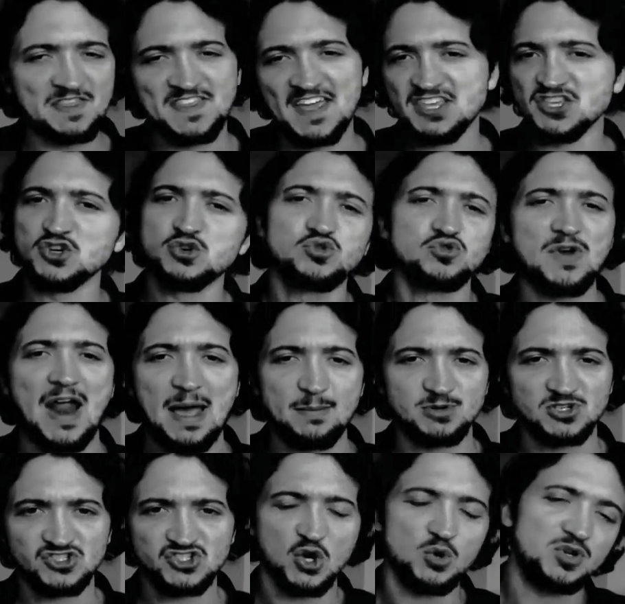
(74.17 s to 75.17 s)
that. You grab
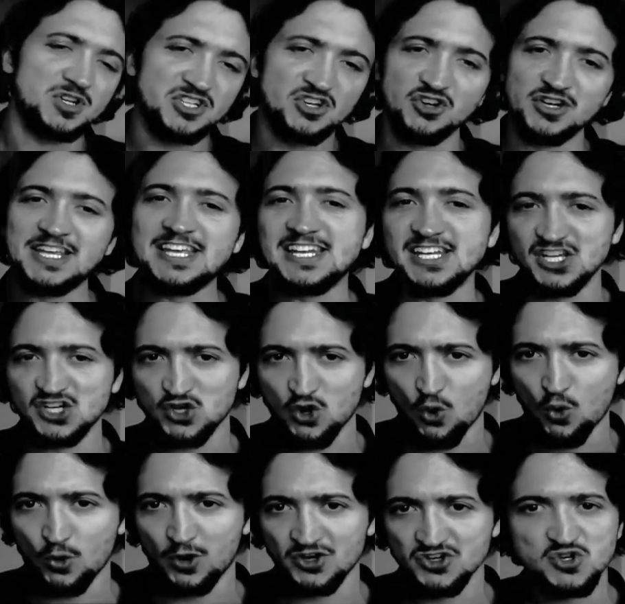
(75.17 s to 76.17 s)
a soda, you're eating
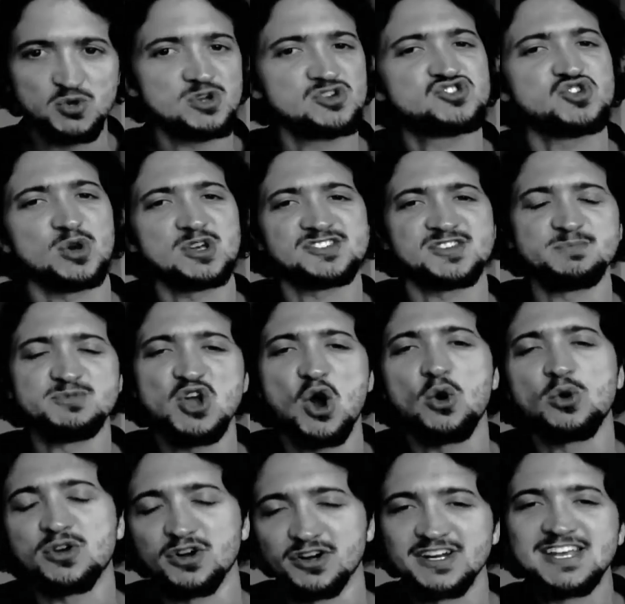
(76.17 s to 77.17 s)
corn. You enjoy some
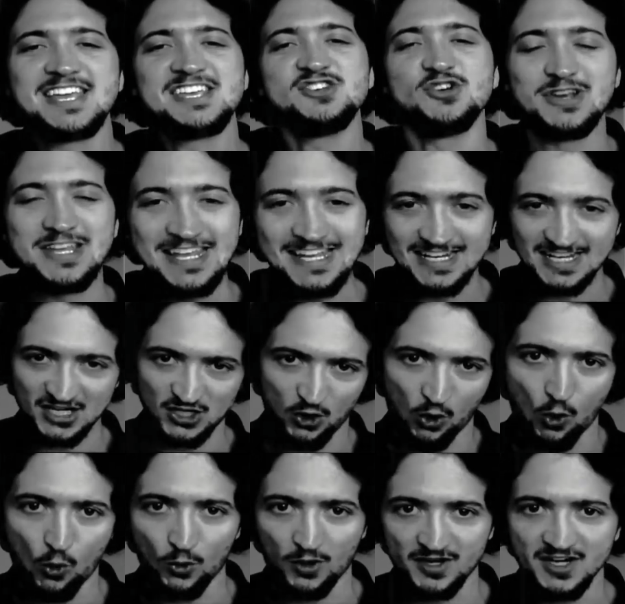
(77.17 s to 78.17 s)
yogurt, you're eating
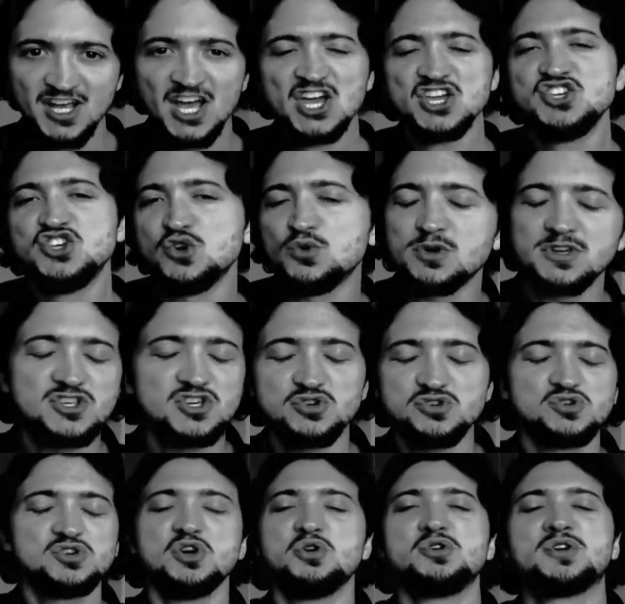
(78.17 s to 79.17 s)
corn.
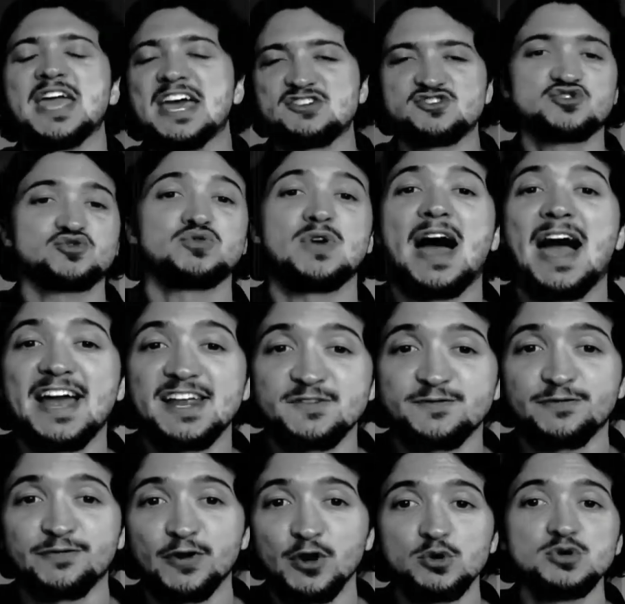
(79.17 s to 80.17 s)
You get dried
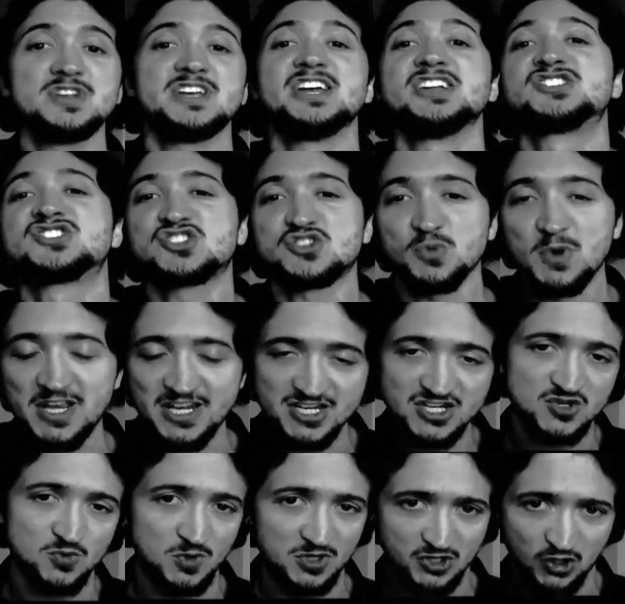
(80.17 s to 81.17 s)
fruit, it's
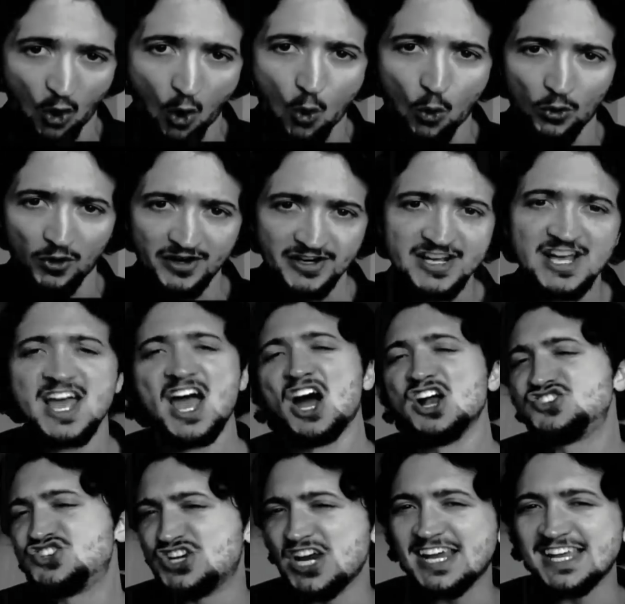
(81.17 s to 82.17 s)
sweetened with corn. A
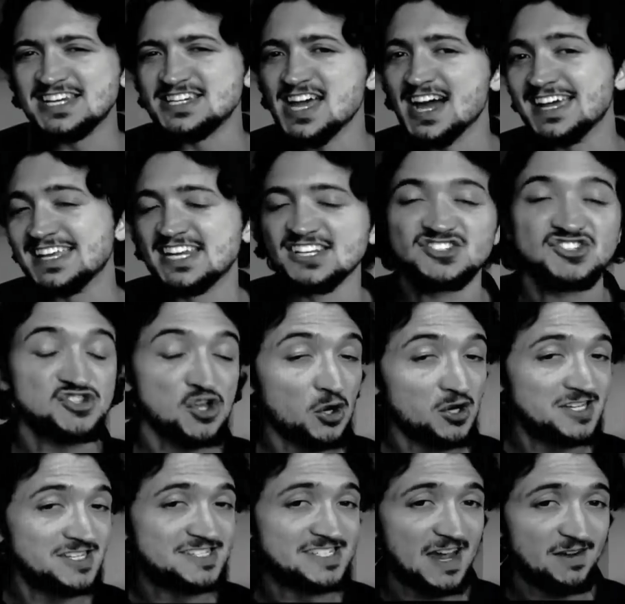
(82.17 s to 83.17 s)
chicken nugget has
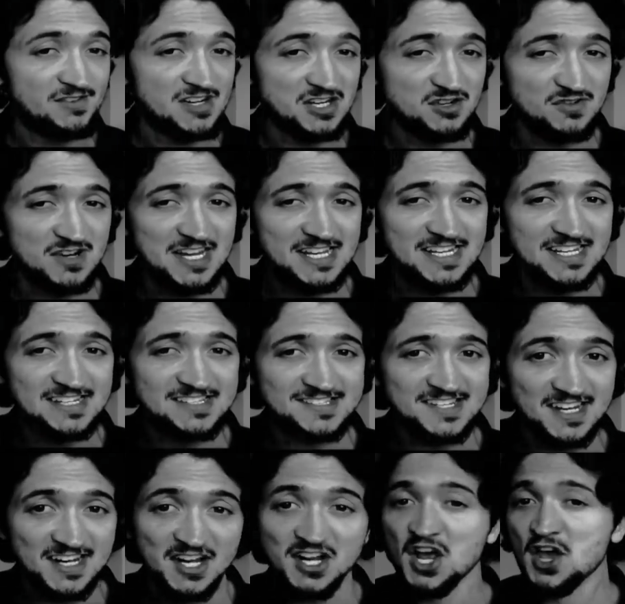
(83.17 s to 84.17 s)
37 ingredients
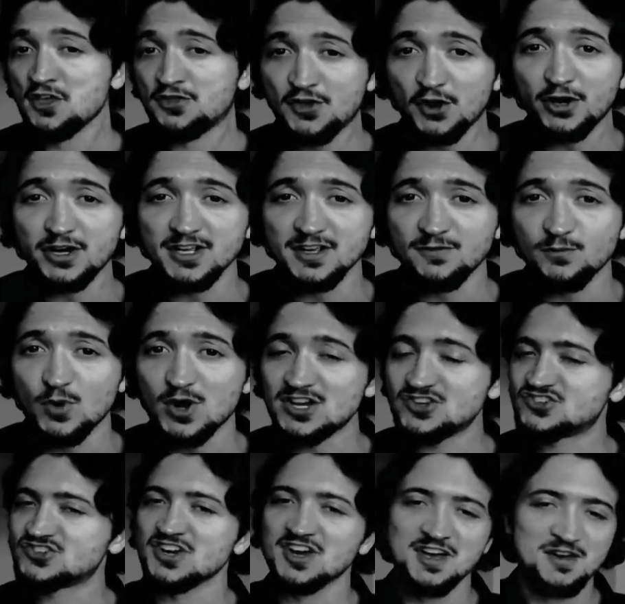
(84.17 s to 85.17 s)
in it, 30 of
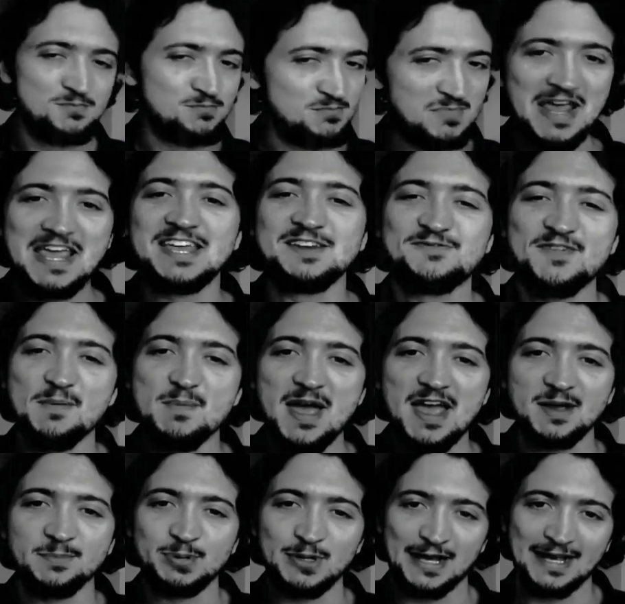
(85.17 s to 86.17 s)
which made from
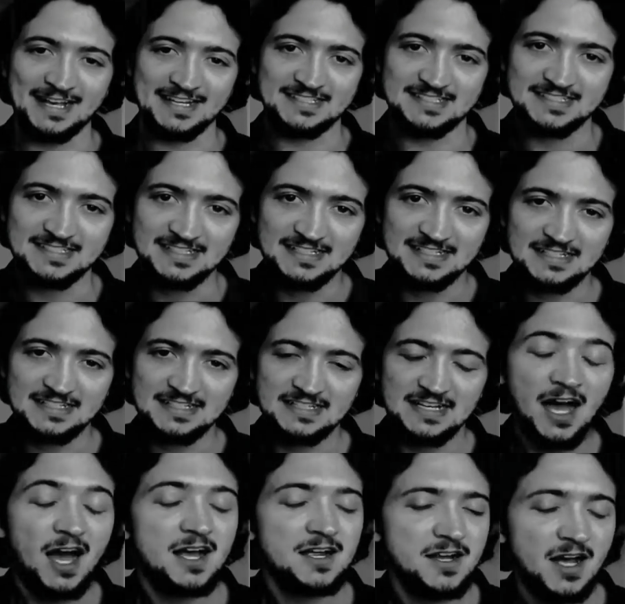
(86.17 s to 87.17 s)
eggplant.
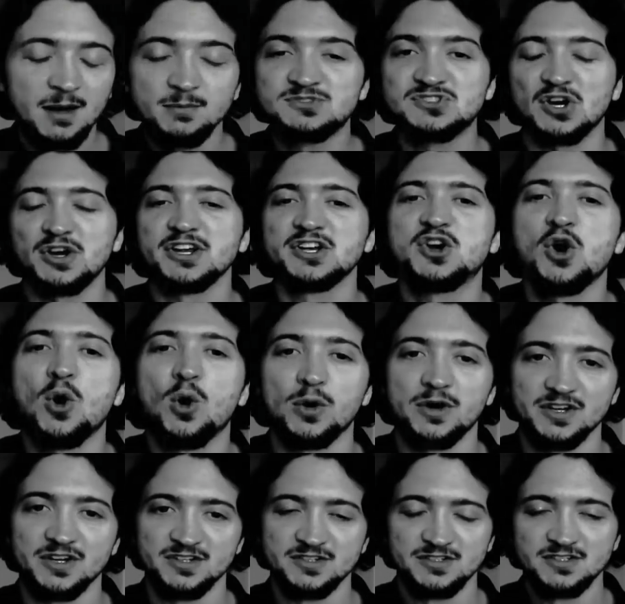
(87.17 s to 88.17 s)
I'm sorry,
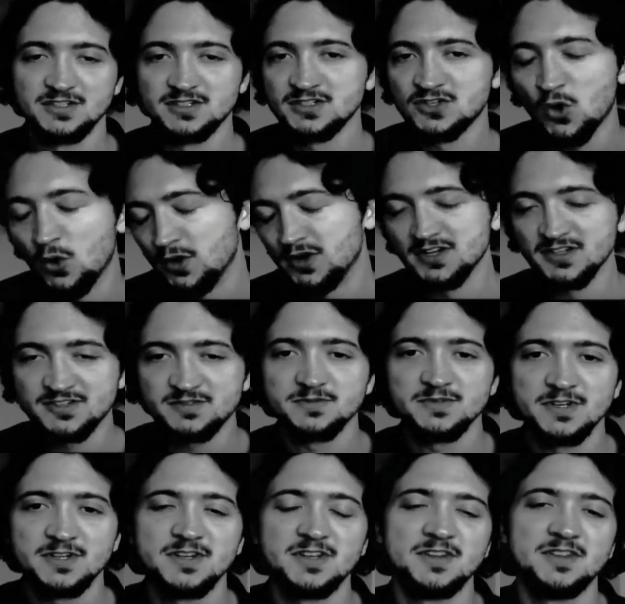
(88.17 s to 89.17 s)
corn. Corn,
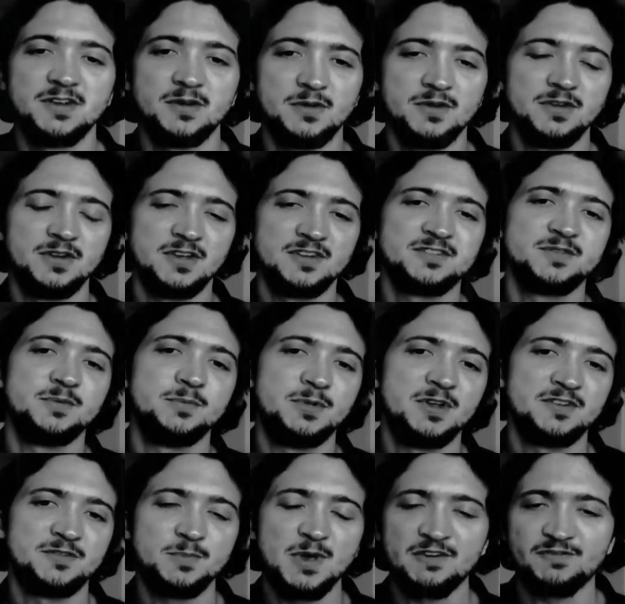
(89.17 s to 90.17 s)
it's
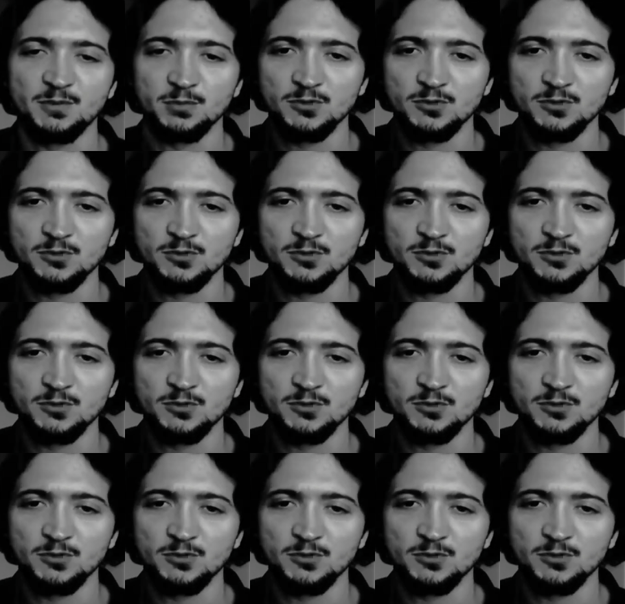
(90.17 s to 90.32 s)
made from